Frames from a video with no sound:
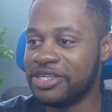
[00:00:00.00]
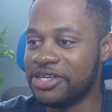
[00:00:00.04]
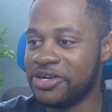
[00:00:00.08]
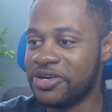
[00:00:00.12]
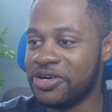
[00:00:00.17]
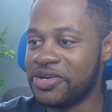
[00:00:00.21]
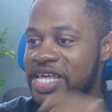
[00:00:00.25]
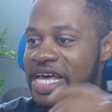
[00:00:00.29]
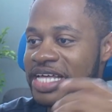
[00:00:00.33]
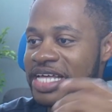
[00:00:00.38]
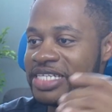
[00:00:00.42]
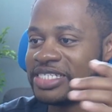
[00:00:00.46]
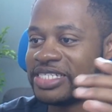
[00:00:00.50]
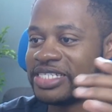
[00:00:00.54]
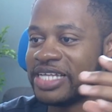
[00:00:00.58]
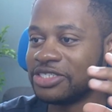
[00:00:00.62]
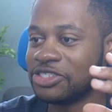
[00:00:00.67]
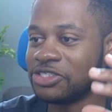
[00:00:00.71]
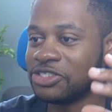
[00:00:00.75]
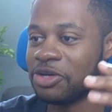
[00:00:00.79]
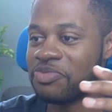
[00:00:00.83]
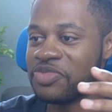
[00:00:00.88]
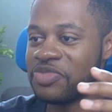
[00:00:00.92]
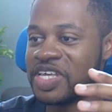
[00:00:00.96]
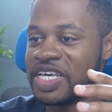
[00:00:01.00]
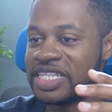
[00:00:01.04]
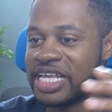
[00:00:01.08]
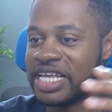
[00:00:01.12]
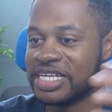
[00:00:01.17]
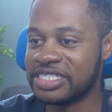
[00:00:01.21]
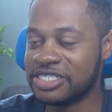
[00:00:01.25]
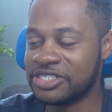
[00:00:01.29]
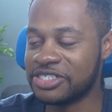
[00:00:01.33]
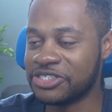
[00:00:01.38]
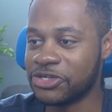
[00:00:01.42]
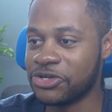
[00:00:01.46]
You know, that's not something
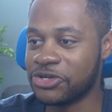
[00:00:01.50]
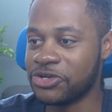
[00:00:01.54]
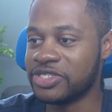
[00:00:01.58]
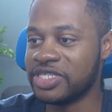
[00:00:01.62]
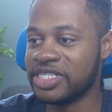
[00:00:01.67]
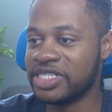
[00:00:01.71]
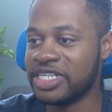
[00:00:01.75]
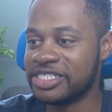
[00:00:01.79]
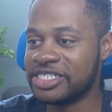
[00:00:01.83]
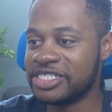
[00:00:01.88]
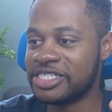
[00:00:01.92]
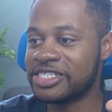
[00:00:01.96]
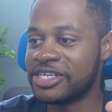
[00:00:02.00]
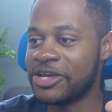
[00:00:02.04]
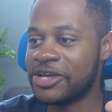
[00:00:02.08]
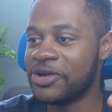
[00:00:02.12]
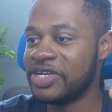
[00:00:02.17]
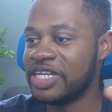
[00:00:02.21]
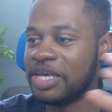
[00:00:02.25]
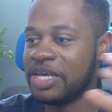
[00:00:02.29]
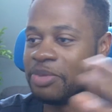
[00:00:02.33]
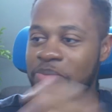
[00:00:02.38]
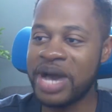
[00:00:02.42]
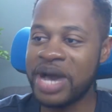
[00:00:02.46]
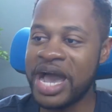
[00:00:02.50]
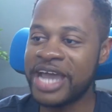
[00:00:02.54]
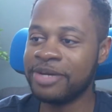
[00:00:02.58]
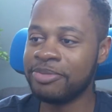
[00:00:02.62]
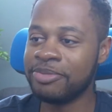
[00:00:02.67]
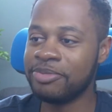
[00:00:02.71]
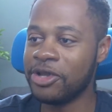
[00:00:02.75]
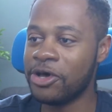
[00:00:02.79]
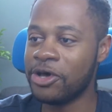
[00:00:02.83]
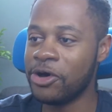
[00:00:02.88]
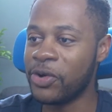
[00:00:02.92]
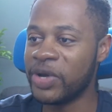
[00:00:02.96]
that's necessarily
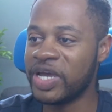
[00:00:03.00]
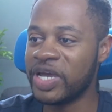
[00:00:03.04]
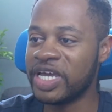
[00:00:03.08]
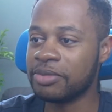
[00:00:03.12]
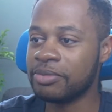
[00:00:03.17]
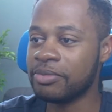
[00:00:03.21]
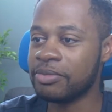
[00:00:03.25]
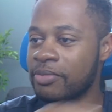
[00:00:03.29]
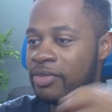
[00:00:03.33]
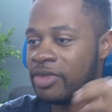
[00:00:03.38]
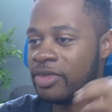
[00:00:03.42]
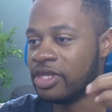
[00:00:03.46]
mind blowing,